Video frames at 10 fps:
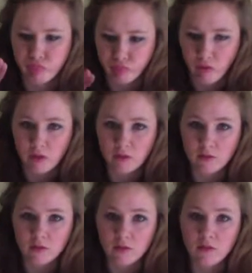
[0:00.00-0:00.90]
So
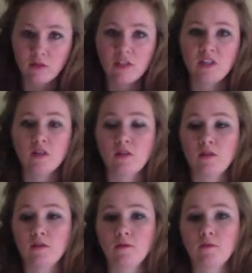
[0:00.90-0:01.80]
after this war is
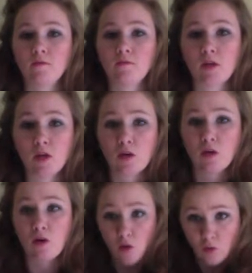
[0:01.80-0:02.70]
done, Great Britain
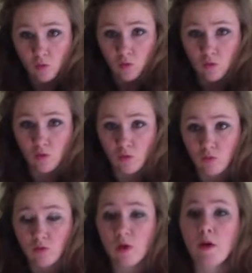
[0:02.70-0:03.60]
owes a lot of money
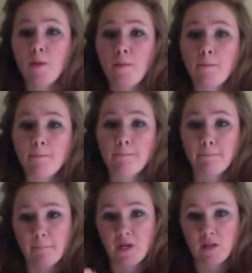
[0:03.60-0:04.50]
to people,
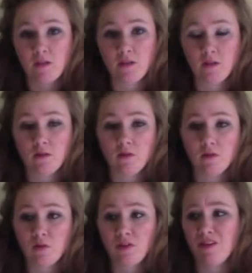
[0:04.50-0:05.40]

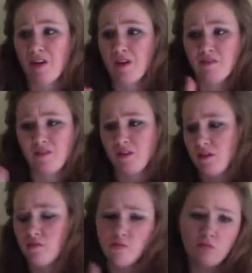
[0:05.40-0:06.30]
and
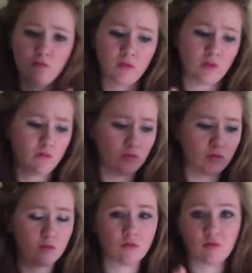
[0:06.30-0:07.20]
because they owe a
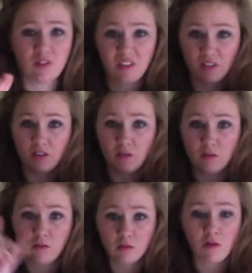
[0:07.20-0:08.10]
lot of money, they think, well,
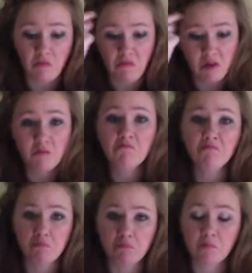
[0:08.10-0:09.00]
who should we make pay
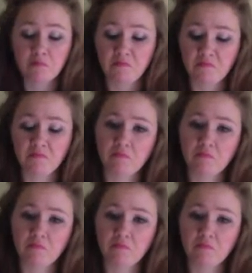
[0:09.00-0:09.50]
for this war?